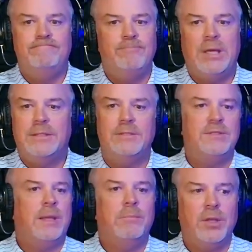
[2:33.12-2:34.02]
at the
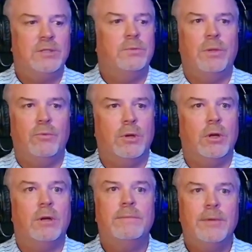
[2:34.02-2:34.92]
same place we
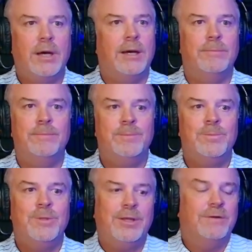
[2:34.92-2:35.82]
were,
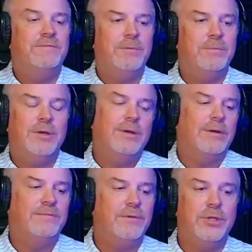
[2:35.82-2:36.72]
a
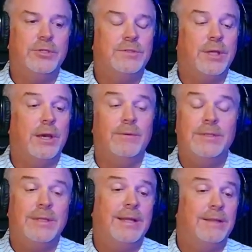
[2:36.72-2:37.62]
few years ago.
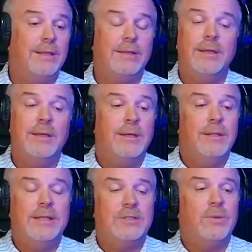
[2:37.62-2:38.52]
And I think
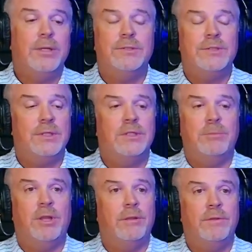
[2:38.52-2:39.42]
that's why you're seeing some
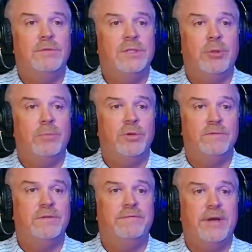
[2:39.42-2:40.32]
of the
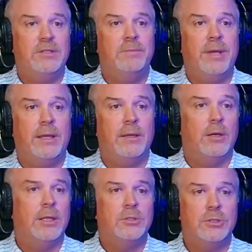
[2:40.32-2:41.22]
moves the Fed's making
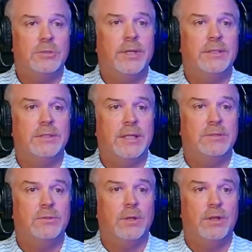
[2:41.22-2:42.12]
on interest rates and that
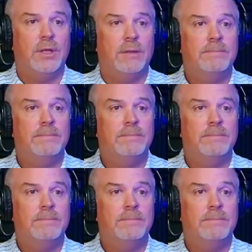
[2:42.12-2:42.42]
sort of thing.